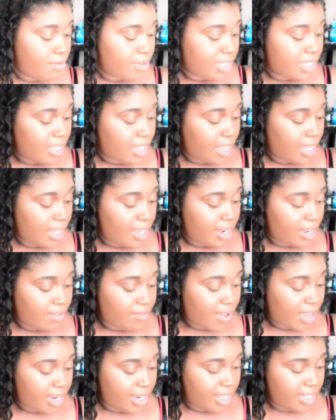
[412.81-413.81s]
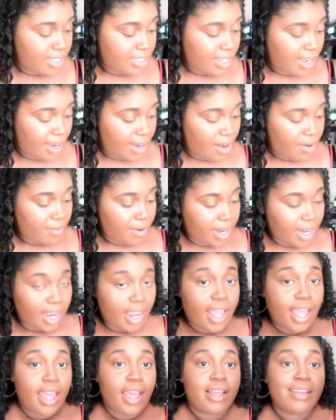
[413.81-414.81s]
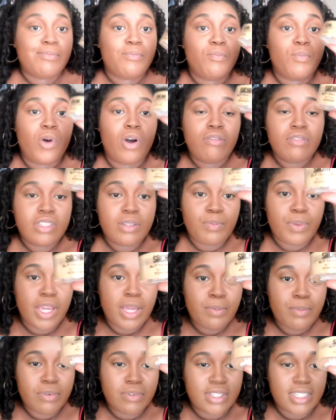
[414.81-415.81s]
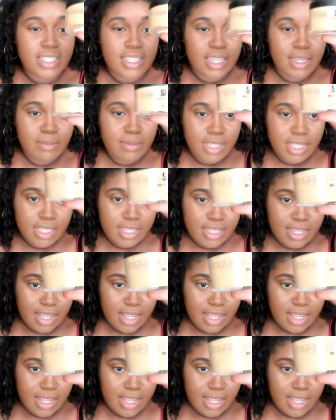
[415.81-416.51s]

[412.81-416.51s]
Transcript: I was saying, if I didn't say it already, most people skip this